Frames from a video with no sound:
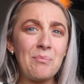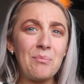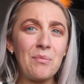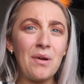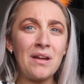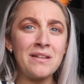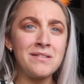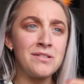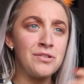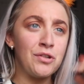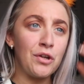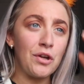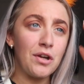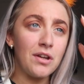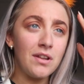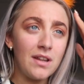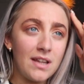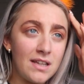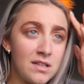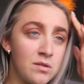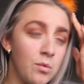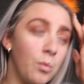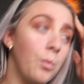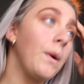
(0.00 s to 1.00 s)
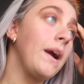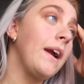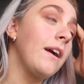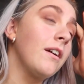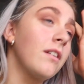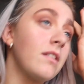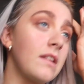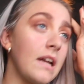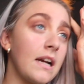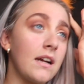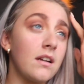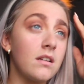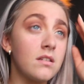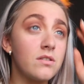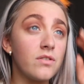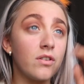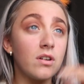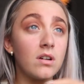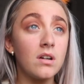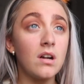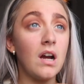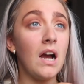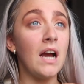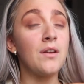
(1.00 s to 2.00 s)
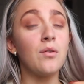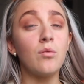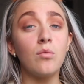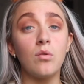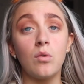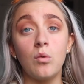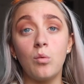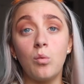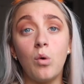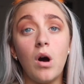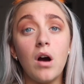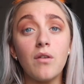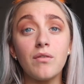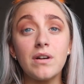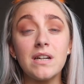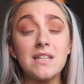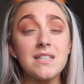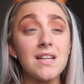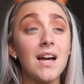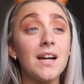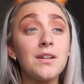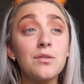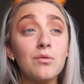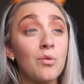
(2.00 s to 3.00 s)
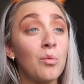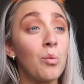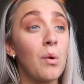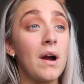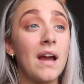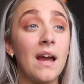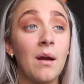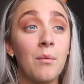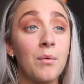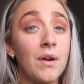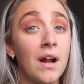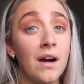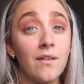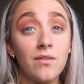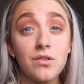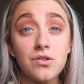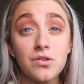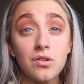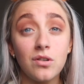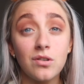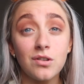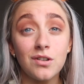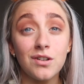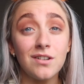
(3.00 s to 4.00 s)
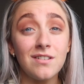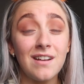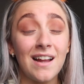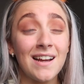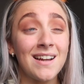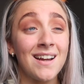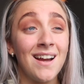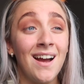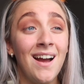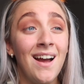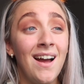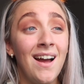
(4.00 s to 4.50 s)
is doing these weird things for I don't know what reason. I don't know why I would have a stalker, like,